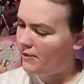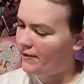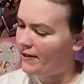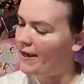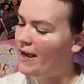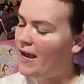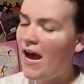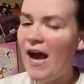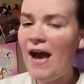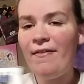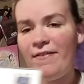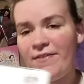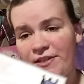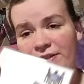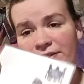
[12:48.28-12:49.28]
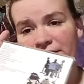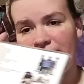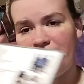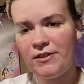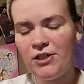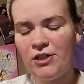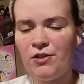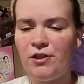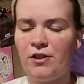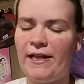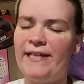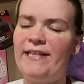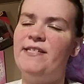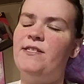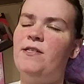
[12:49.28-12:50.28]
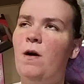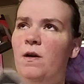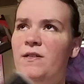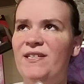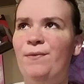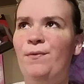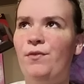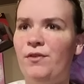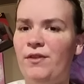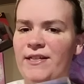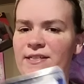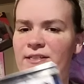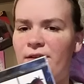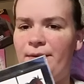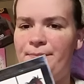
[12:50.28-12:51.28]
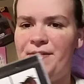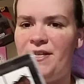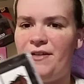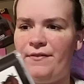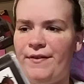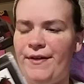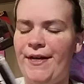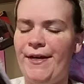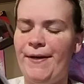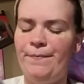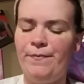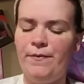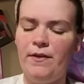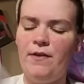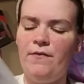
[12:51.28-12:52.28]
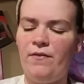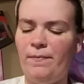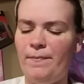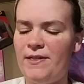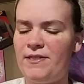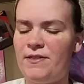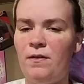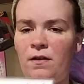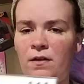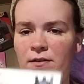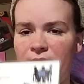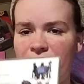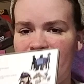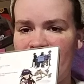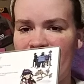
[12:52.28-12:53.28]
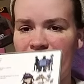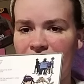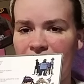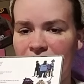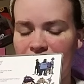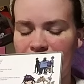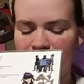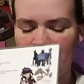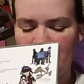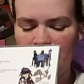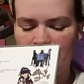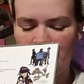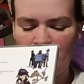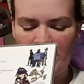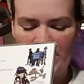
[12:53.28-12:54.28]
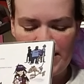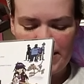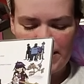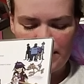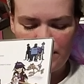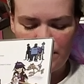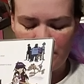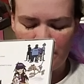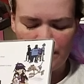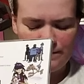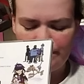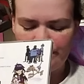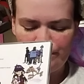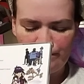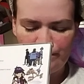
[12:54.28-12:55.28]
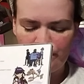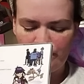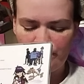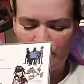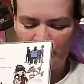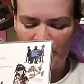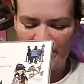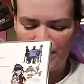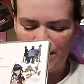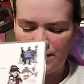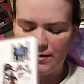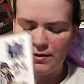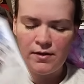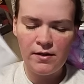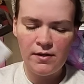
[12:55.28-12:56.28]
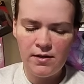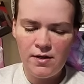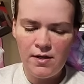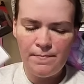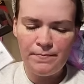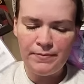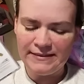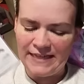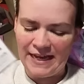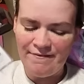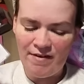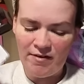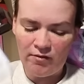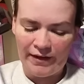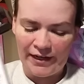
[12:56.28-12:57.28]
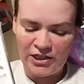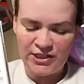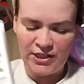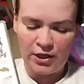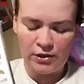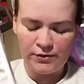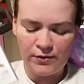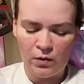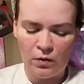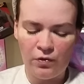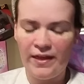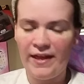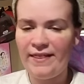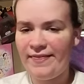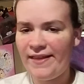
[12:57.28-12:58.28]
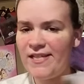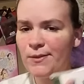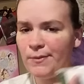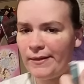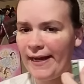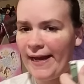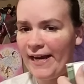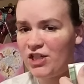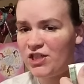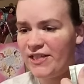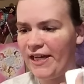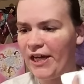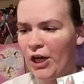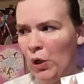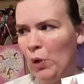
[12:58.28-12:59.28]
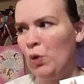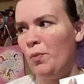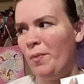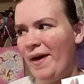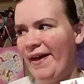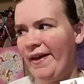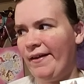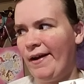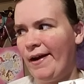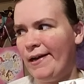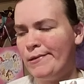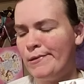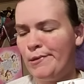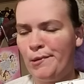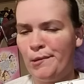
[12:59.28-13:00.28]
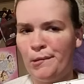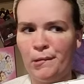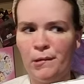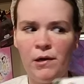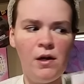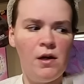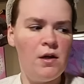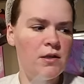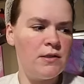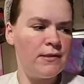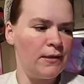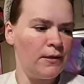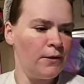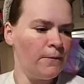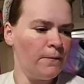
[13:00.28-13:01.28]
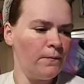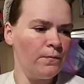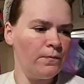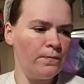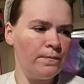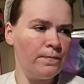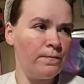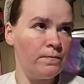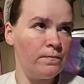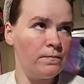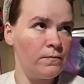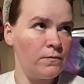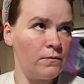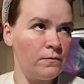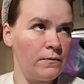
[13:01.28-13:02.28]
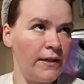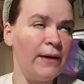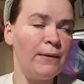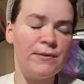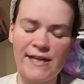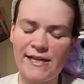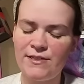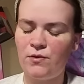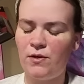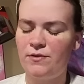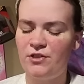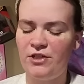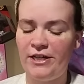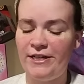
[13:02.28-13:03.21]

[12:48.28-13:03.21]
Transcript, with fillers: okay. I listened to the, like the songs that were released on MTV and this song, see this track or record, but I've never actually heard the whole thing. This one I actually owned back in high school, so yeah, it was high school. I was